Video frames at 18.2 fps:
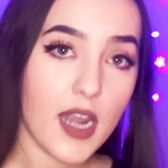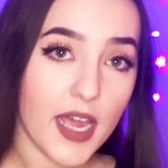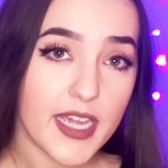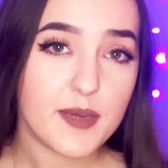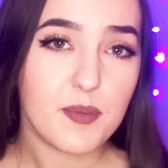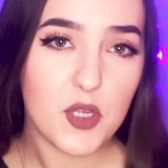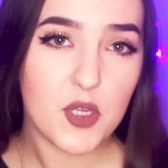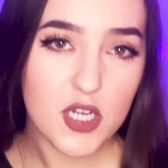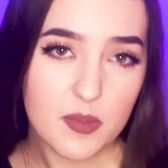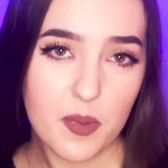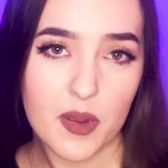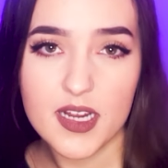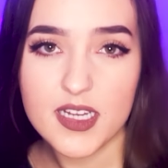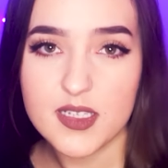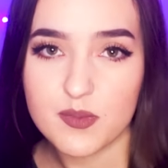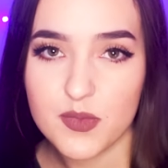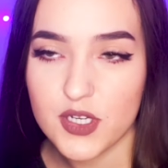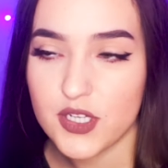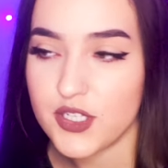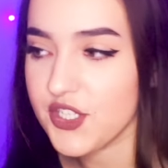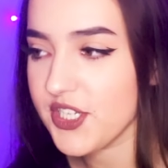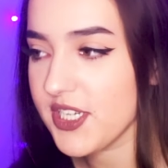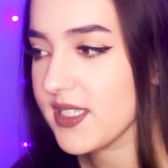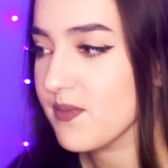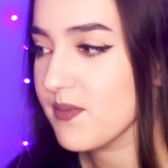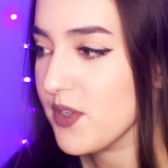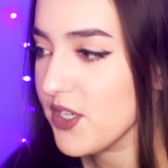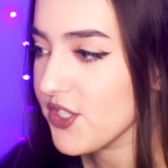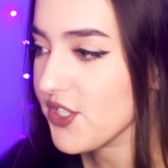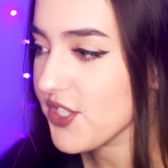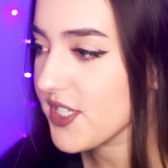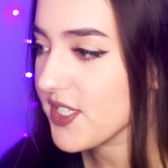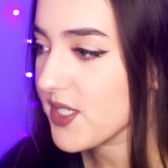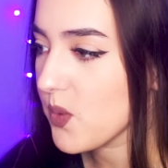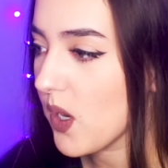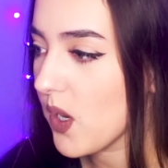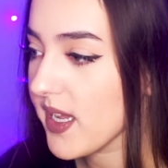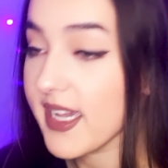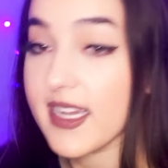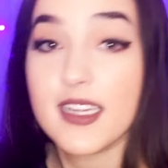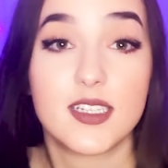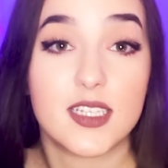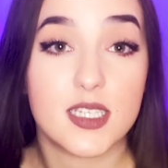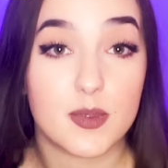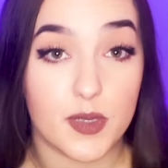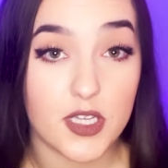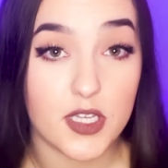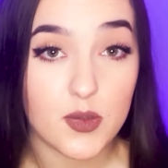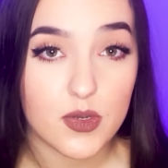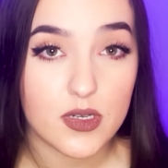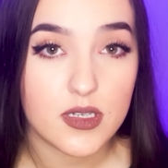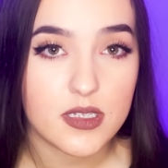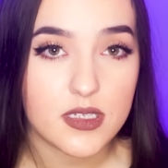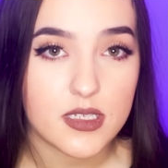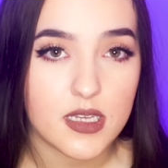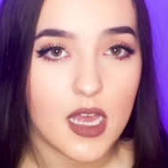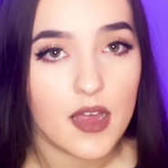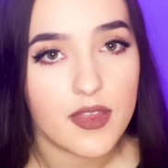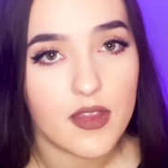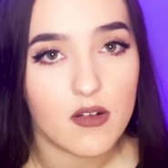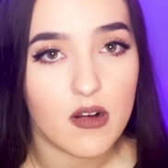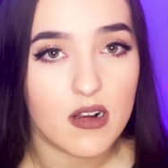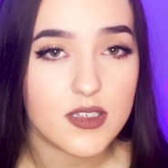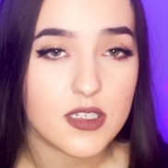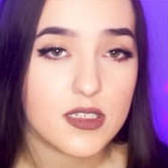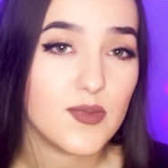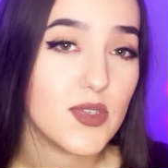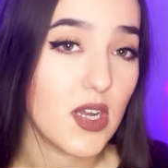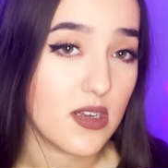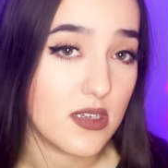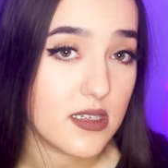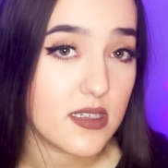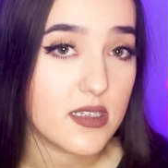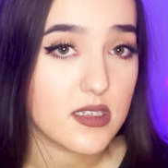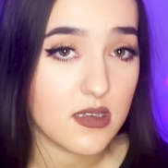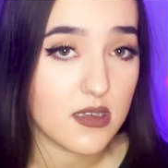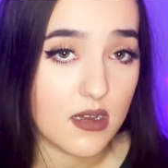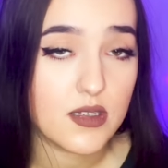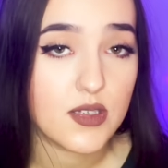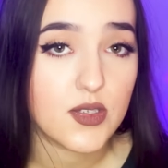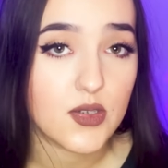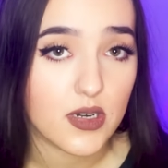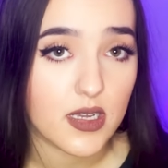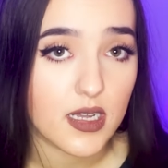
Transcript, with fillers: Like PewDiePie's merch, his merch is quite inconspicuous and there are some nice designs on